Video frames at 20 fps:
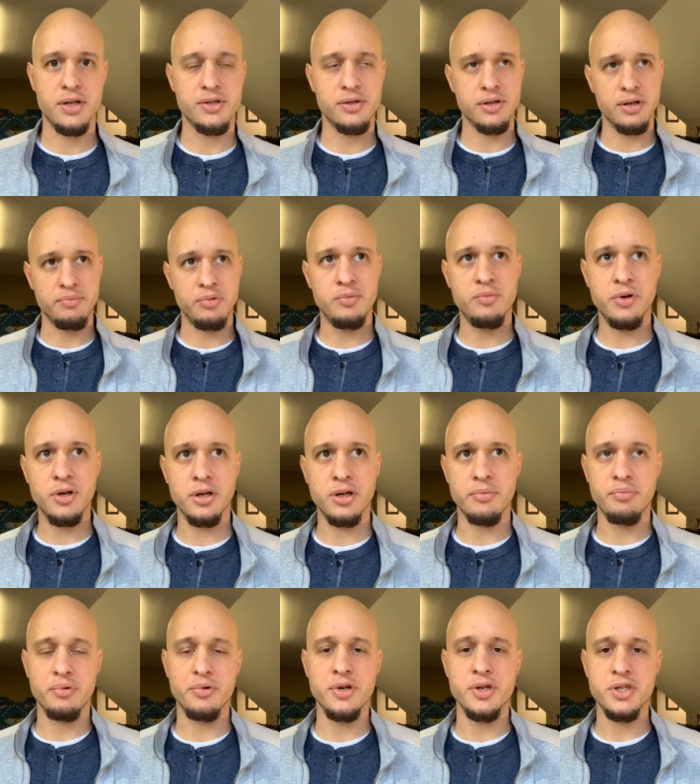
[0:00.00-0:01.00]
So that people can
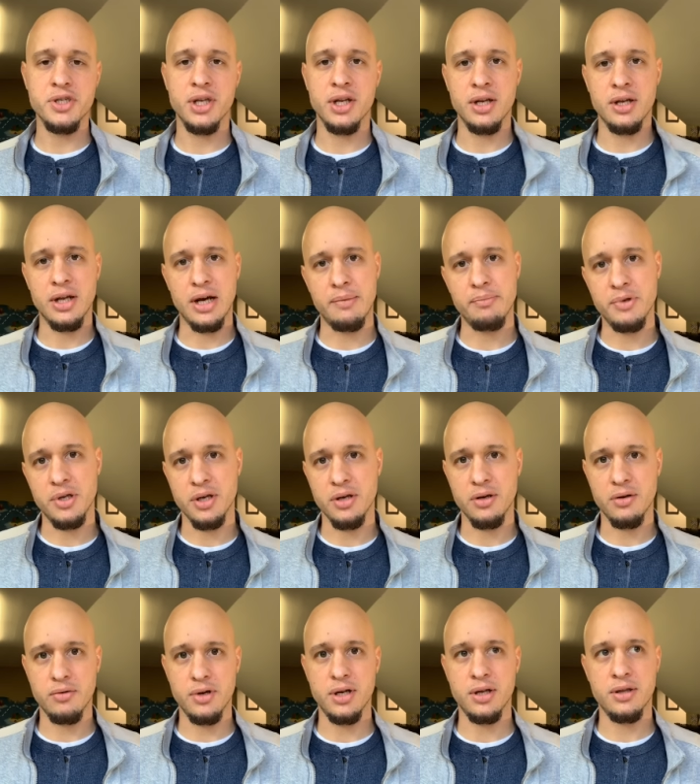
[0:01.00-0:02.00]
appreciate it, not be annoyed.